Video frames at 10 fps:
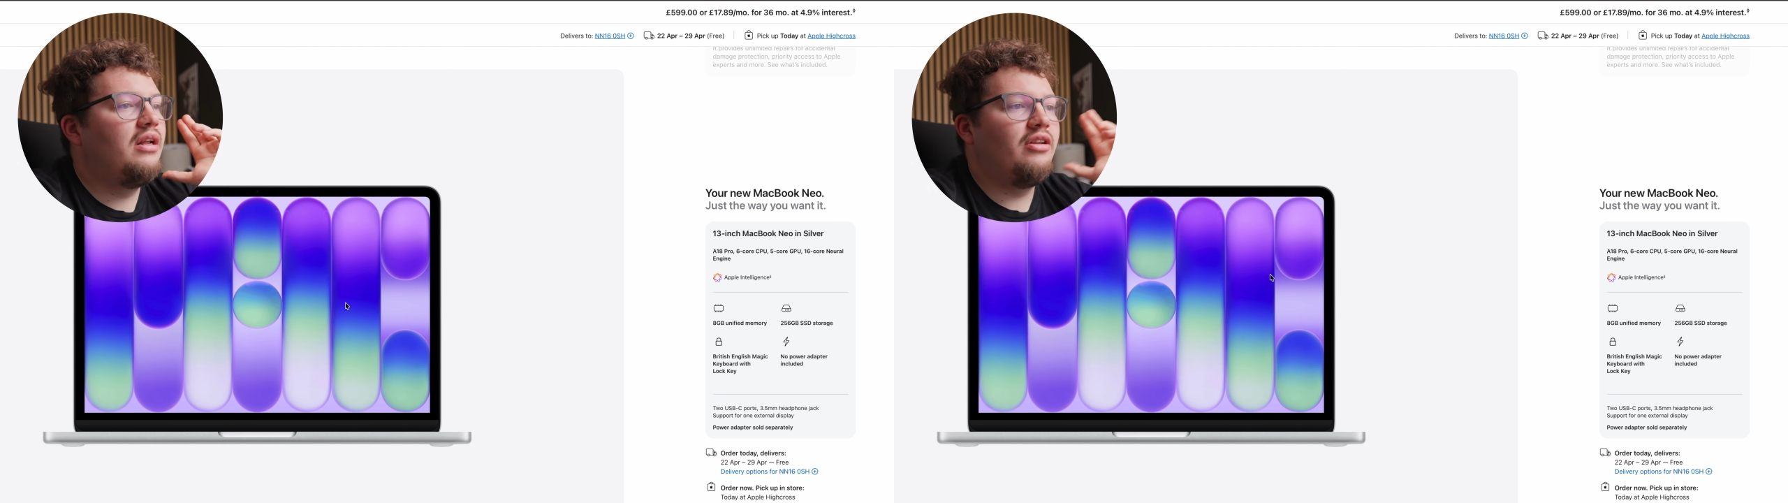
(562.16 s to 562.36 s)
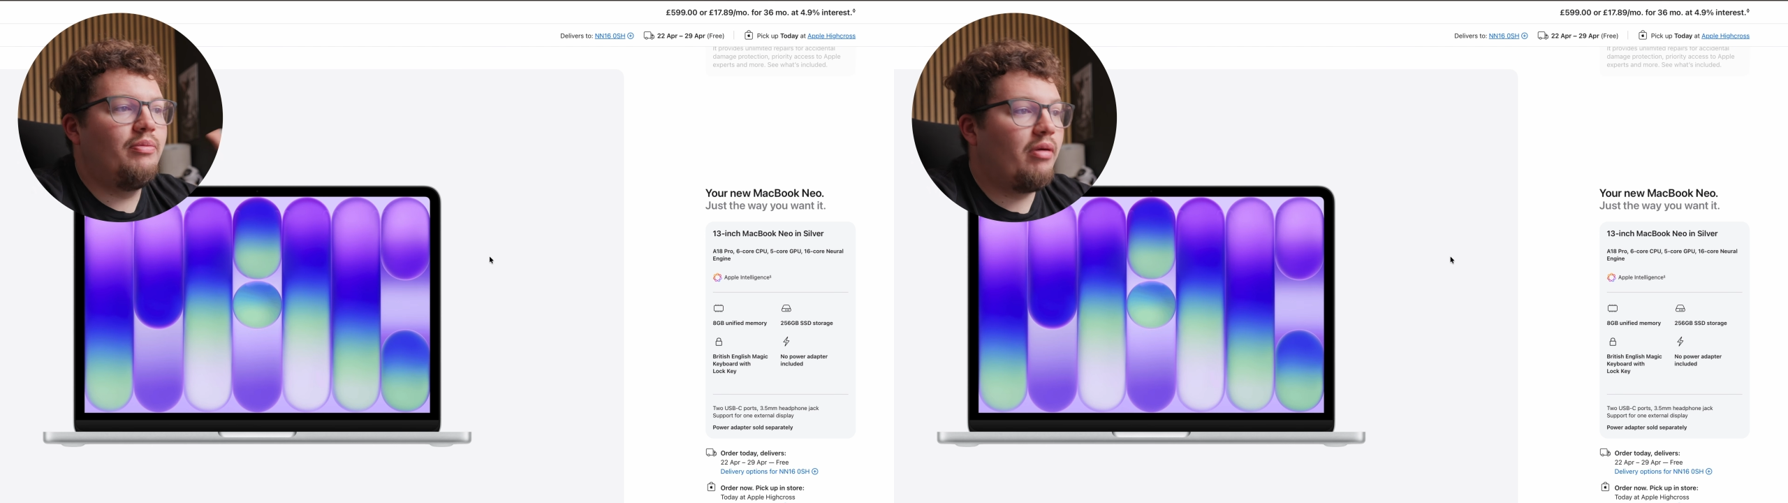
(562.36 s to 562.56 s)

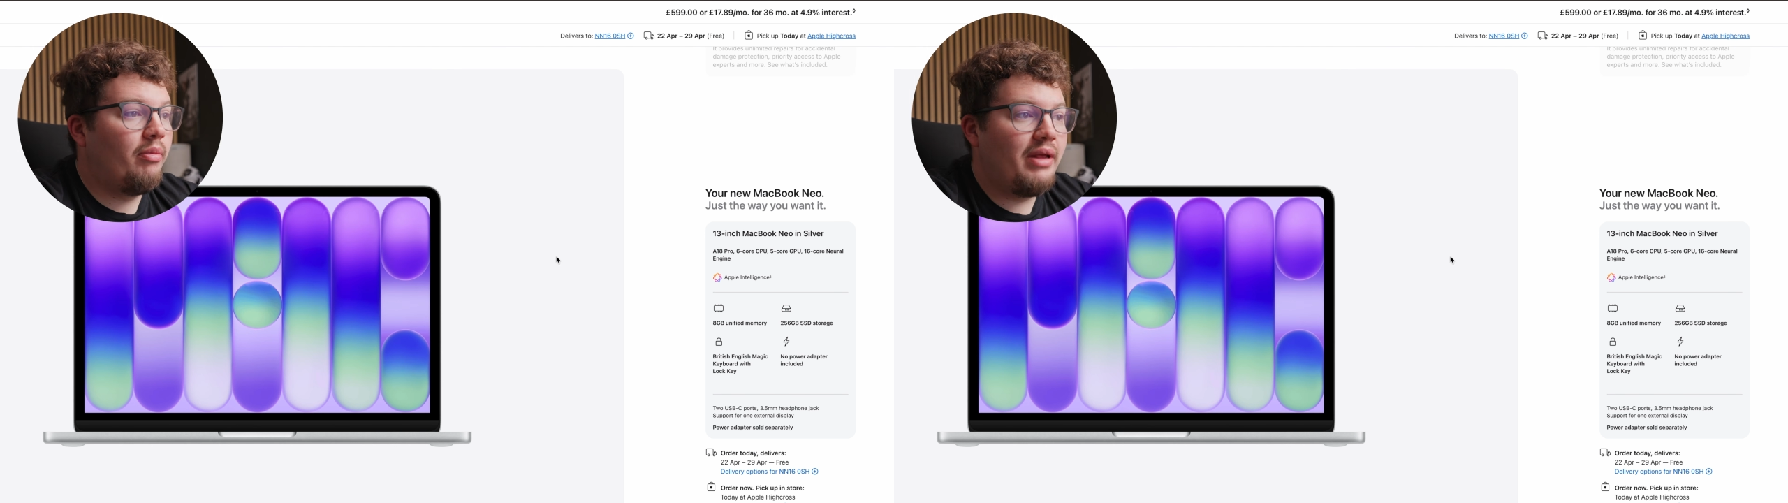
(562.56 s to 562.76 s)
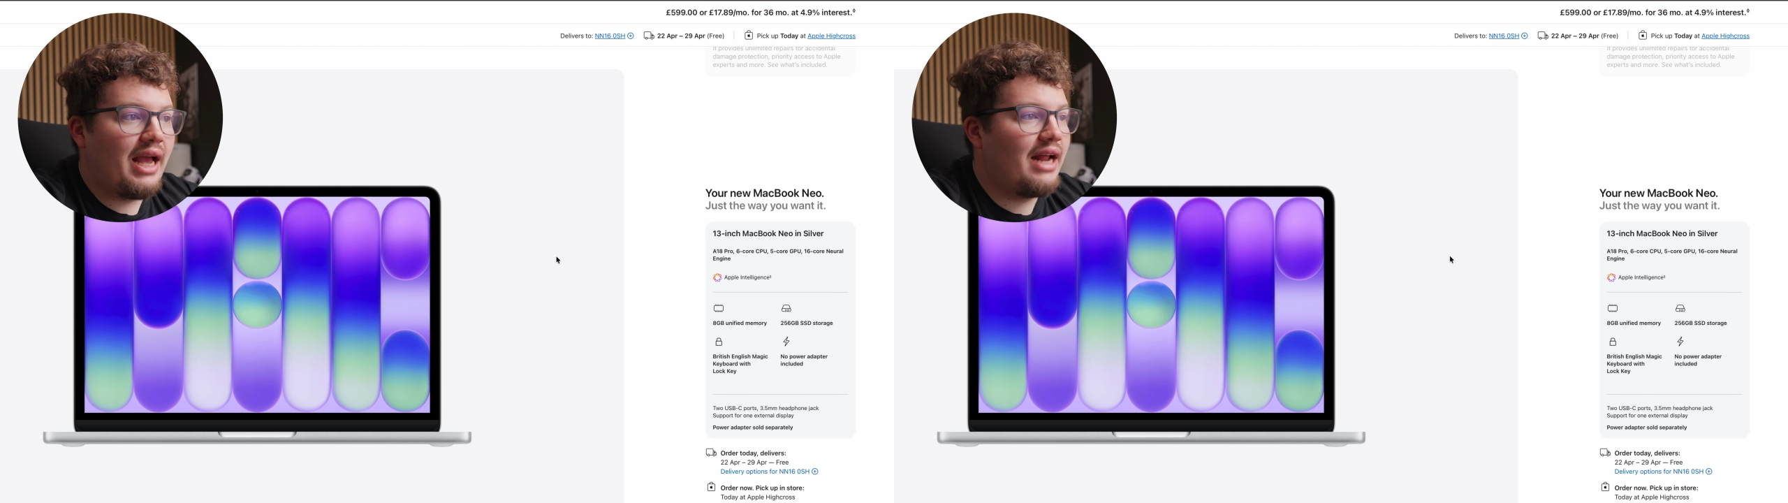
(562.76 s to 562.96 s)
You
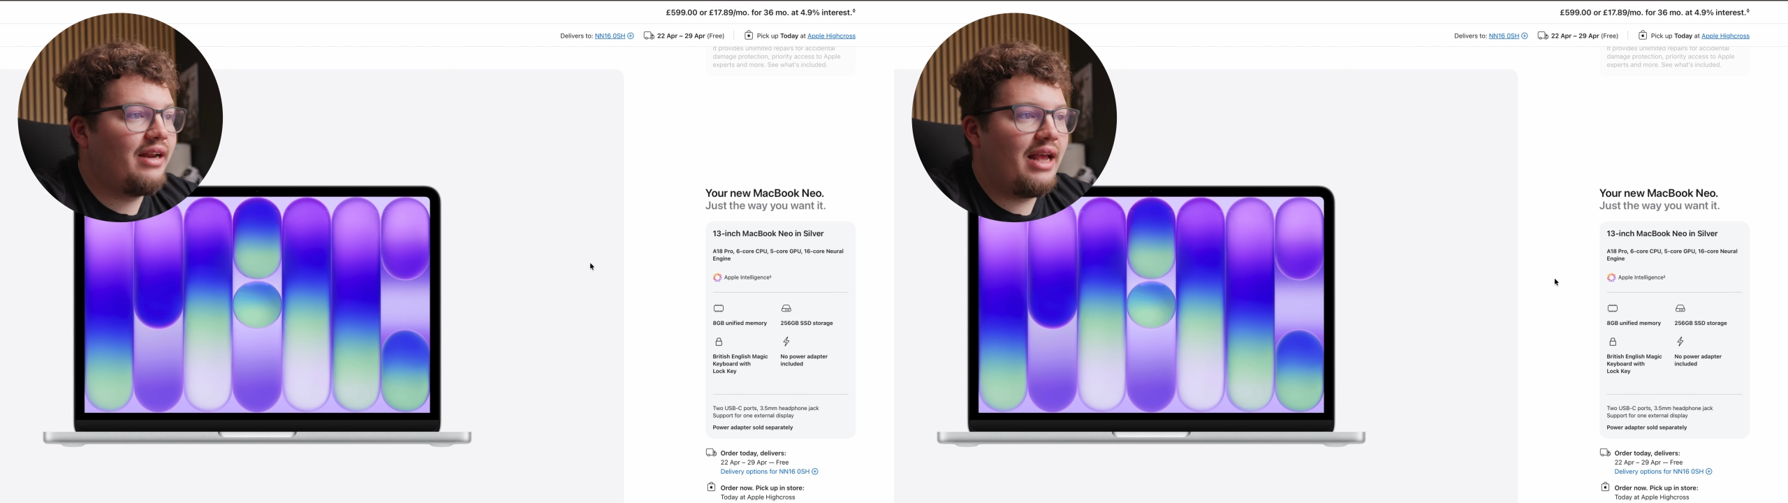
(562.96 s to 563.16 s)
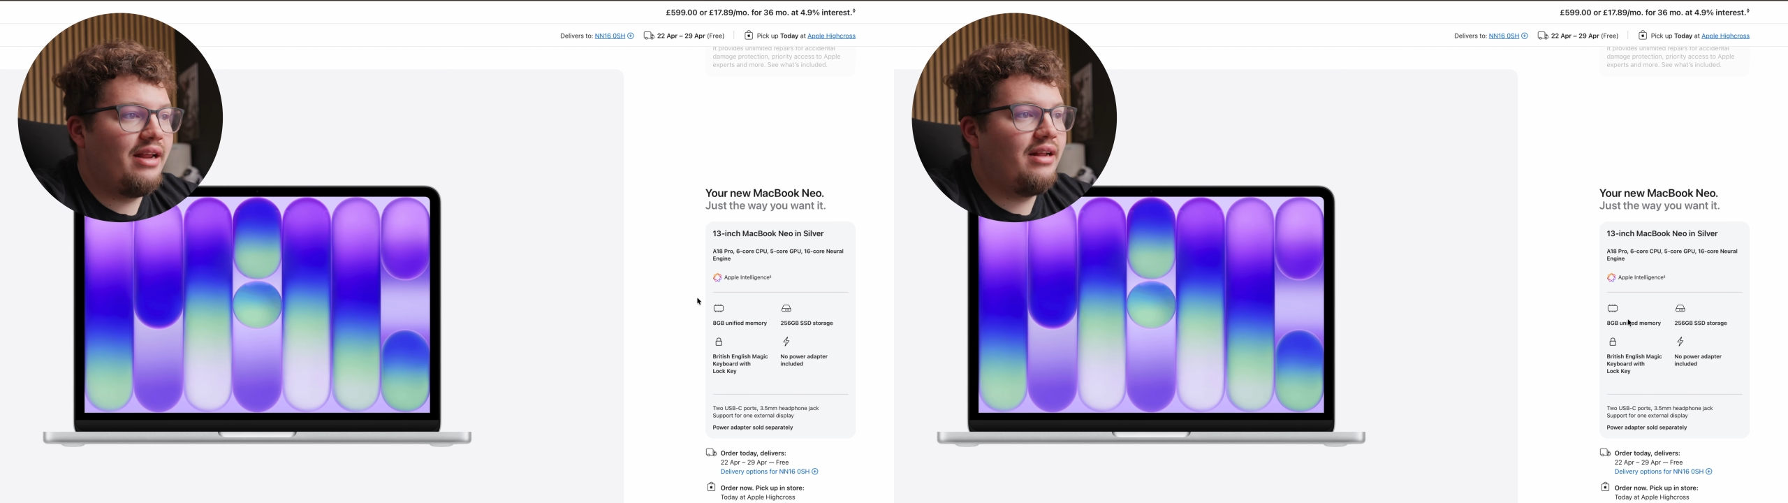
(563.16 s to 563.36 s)
probably can
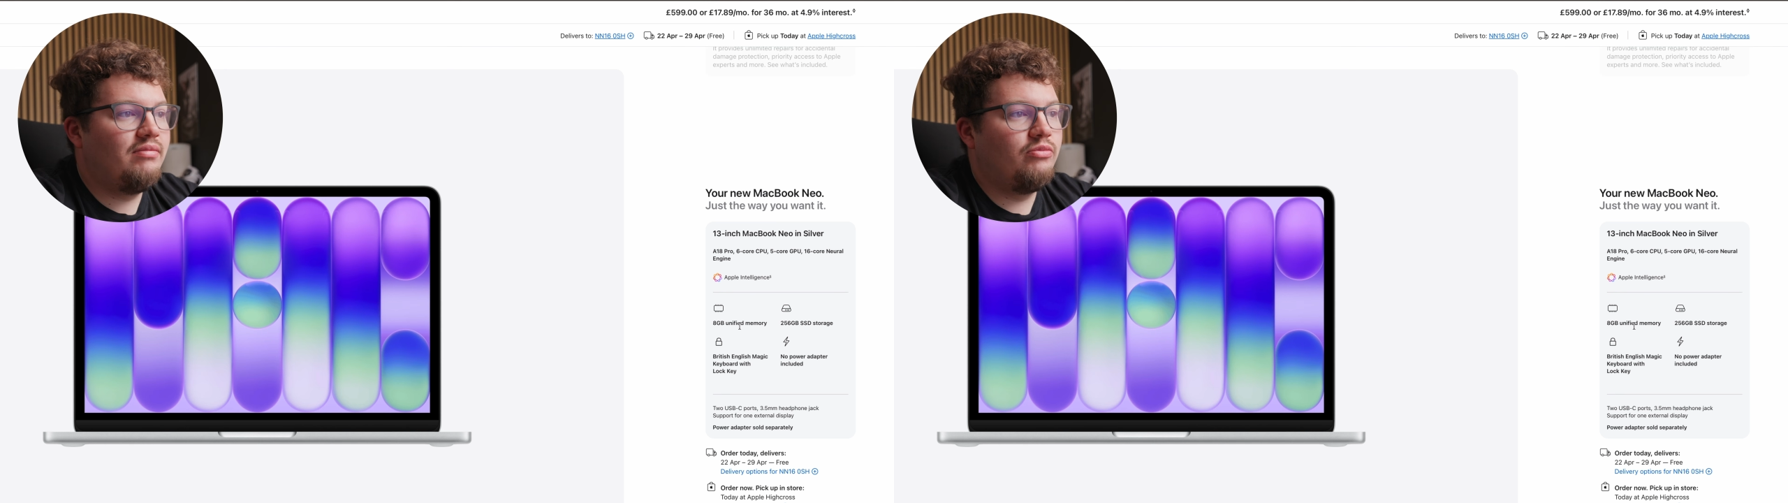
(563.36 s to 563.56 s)
get it